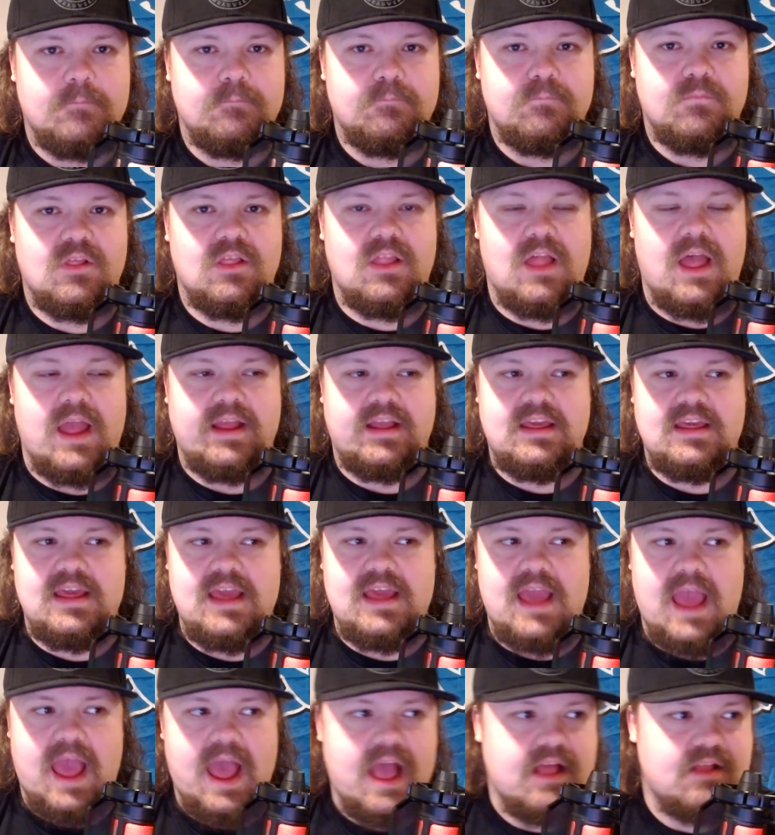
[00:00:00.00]
Like,
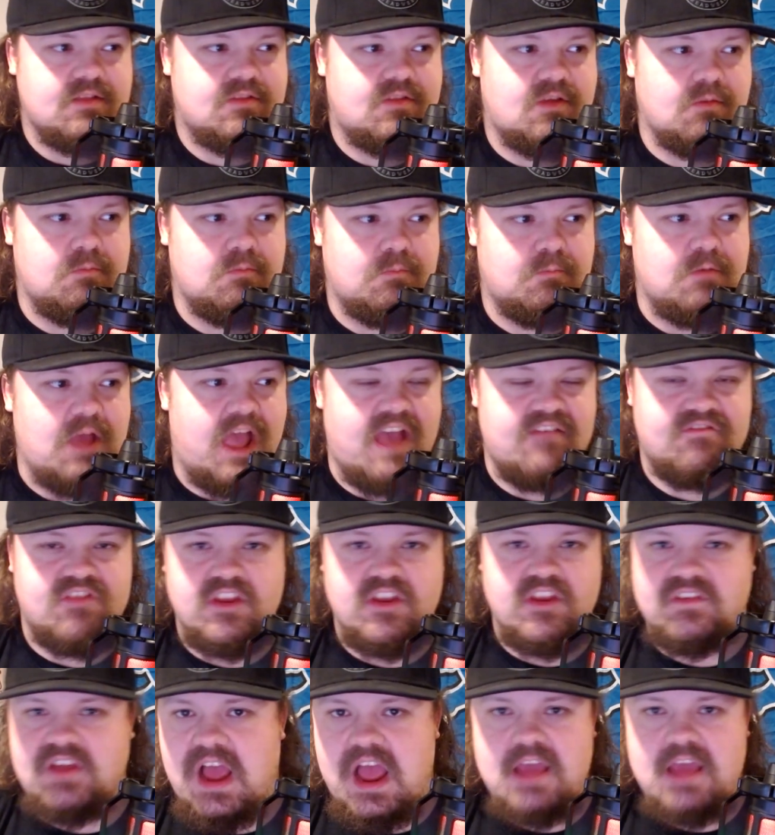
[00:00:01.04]
he had to have the
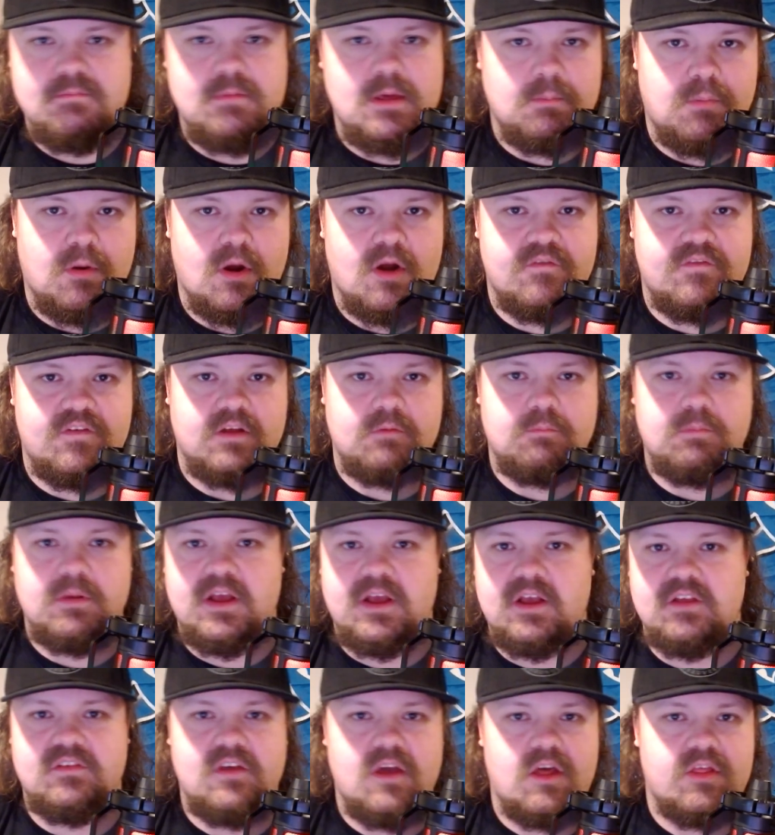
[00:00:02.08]
timing perfect
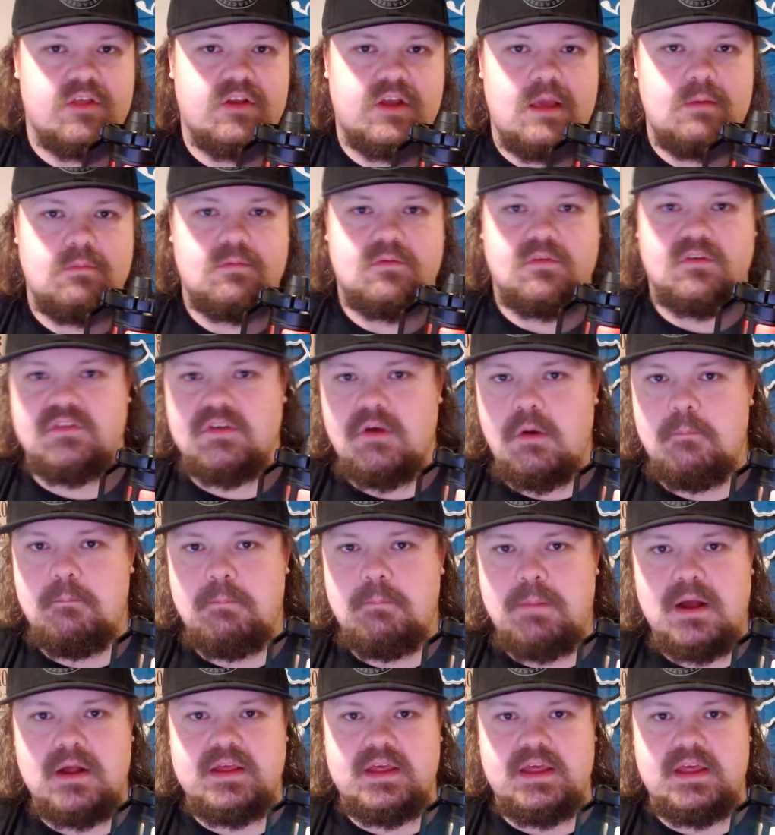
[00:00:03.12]
because the other games were so
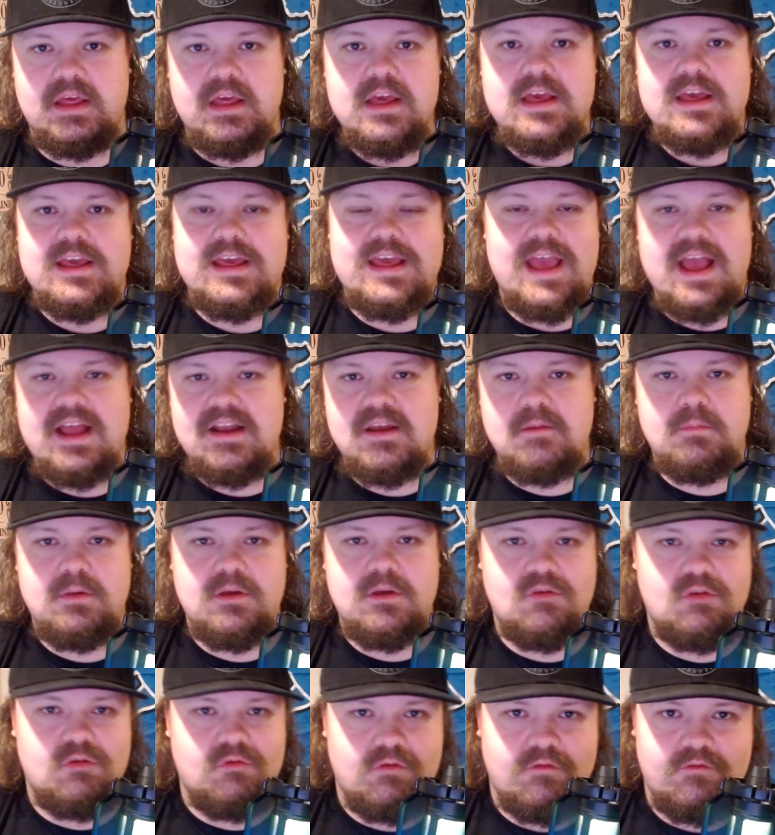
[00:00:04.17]
buggy. He had to
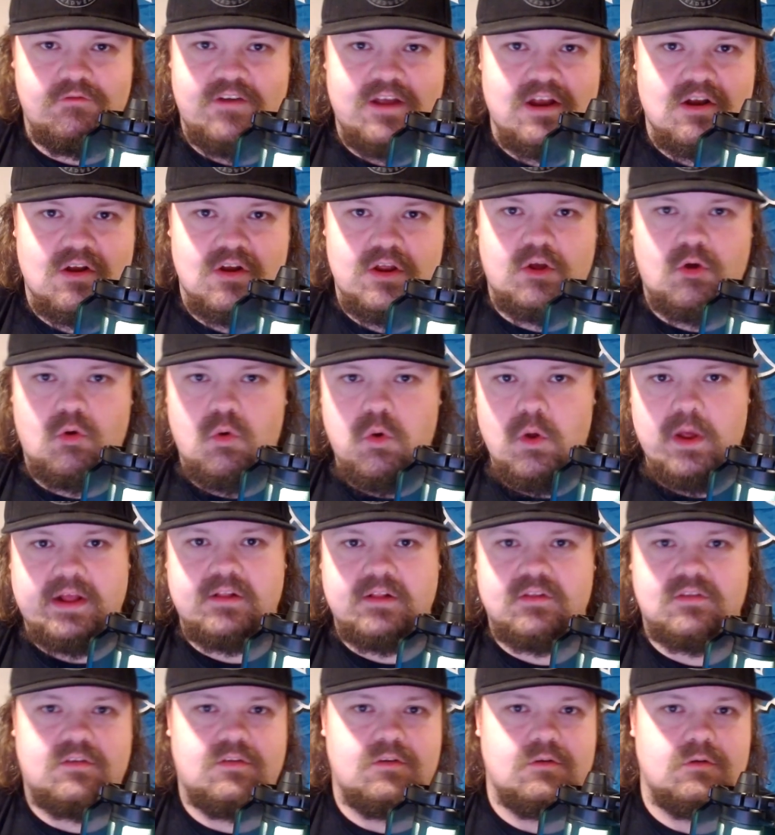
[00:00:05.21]
be very
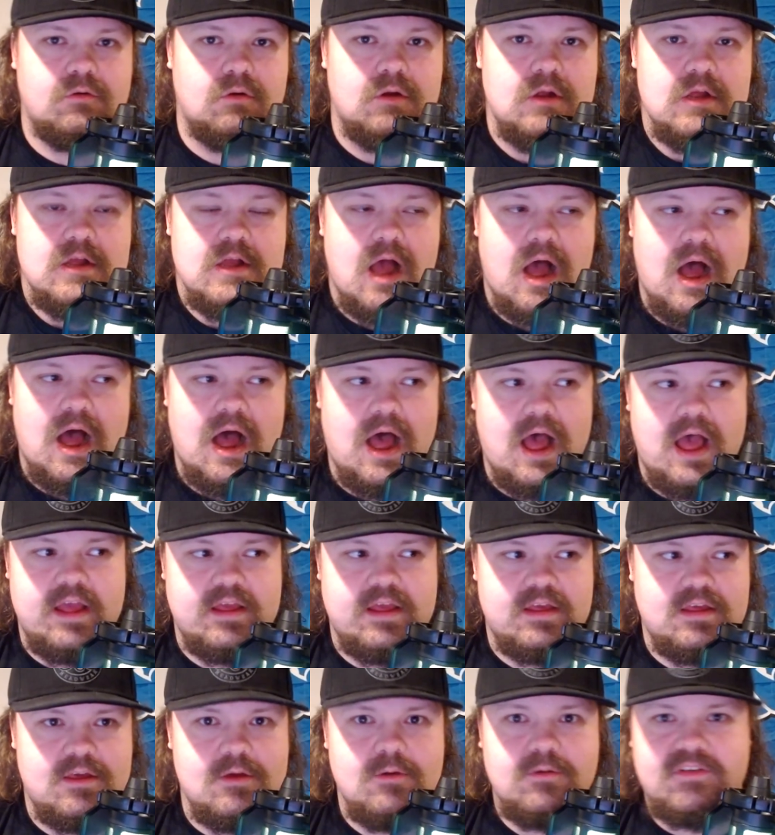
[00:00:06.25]
quick to
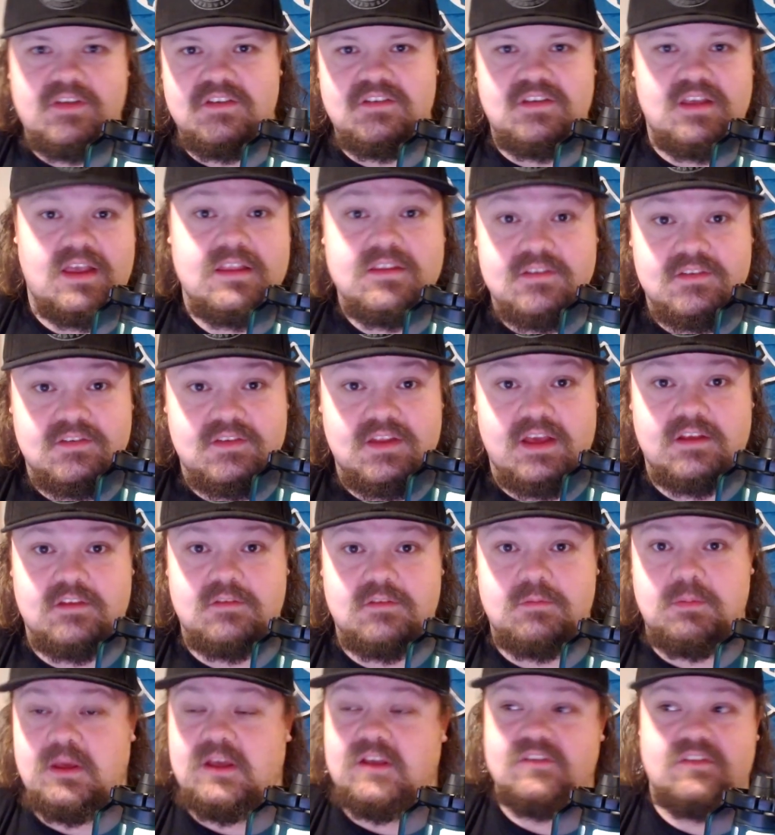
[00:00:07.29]
use his instincts,
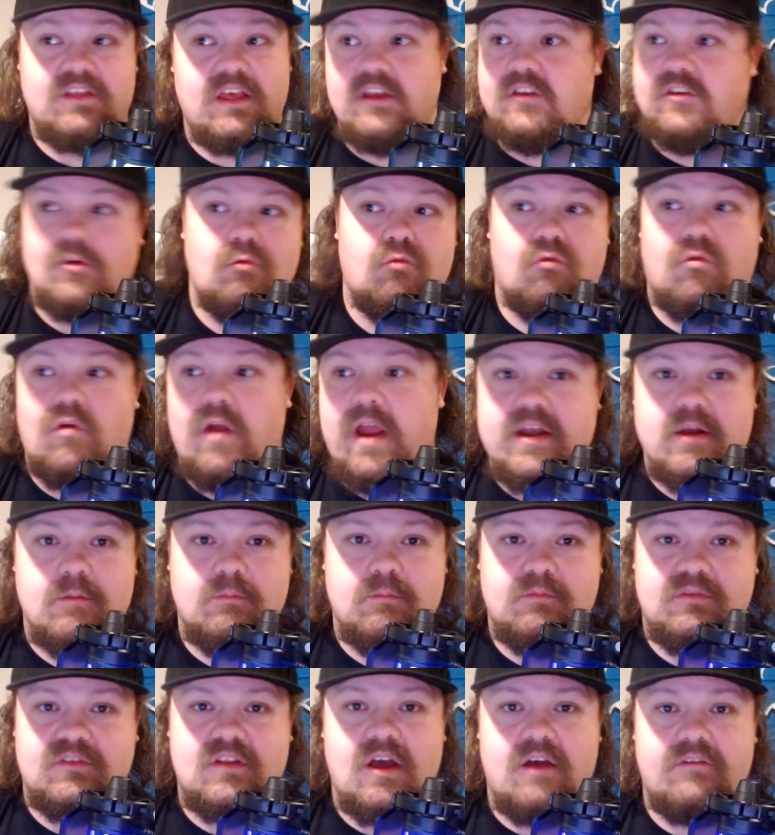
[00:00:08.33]
because they do
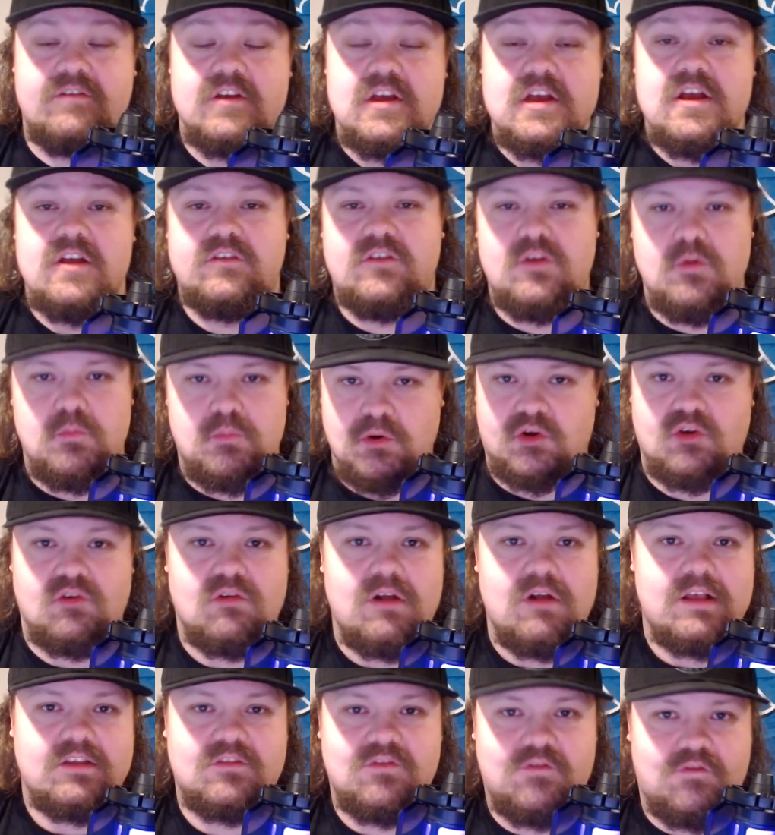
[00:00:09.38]
random stuff to
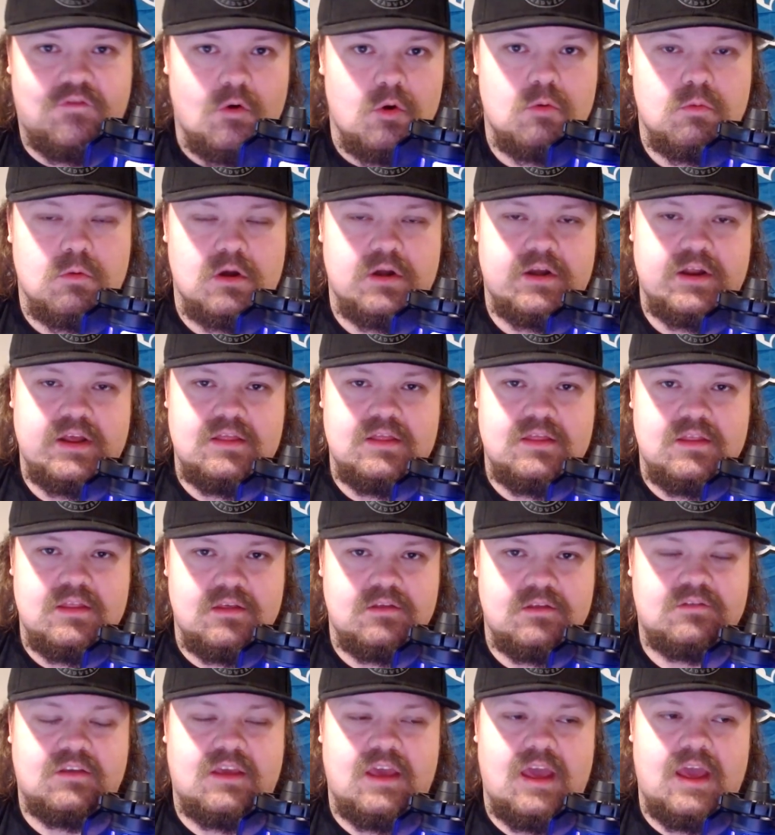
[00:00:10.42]
progress forward in
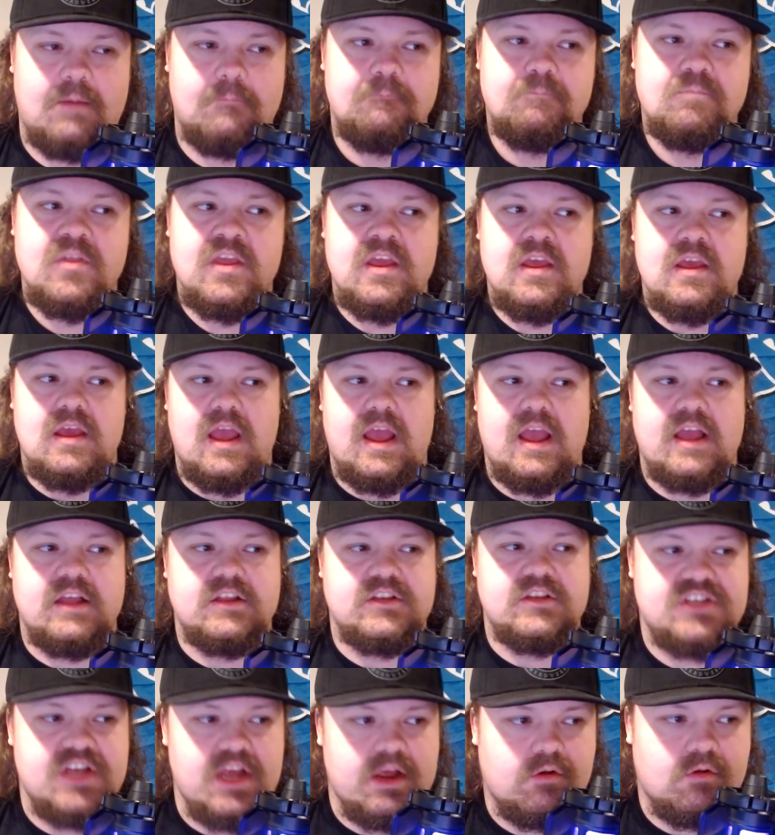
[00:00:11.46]
this game.
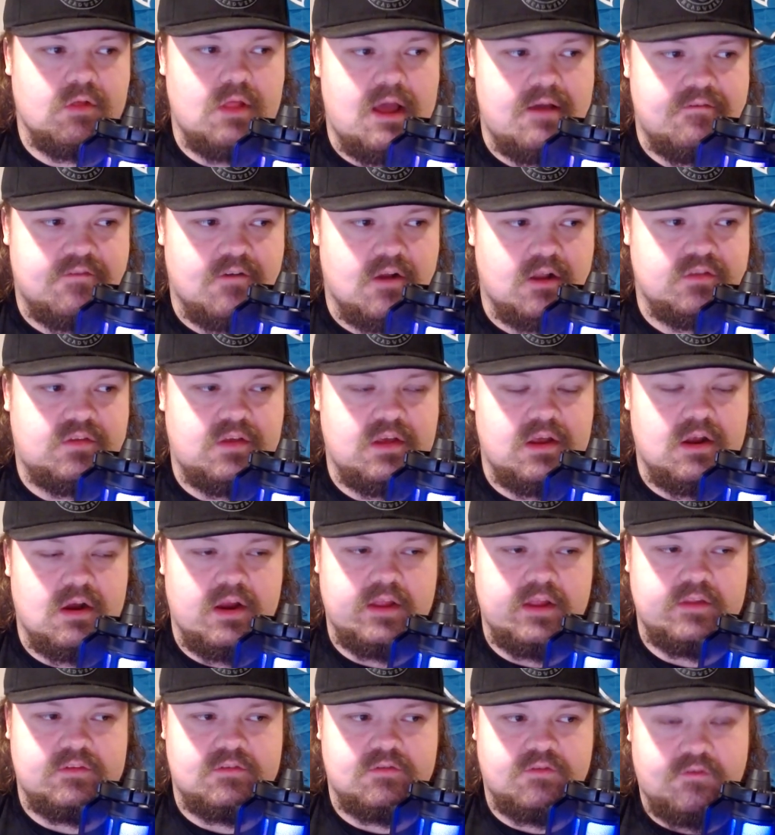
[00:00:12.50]
And Shangrala Frontier,
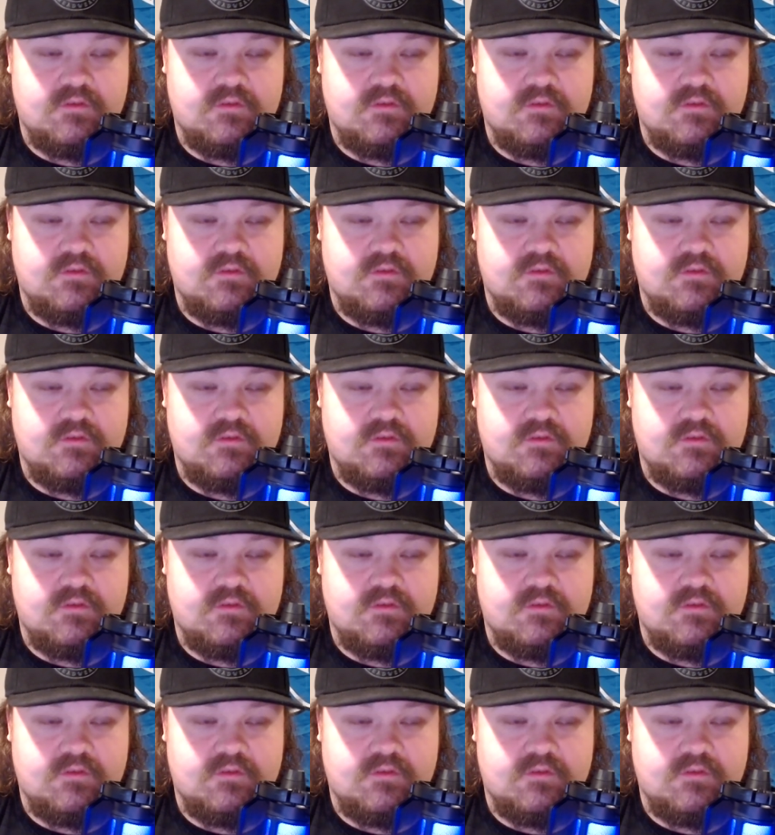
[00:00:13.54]
it's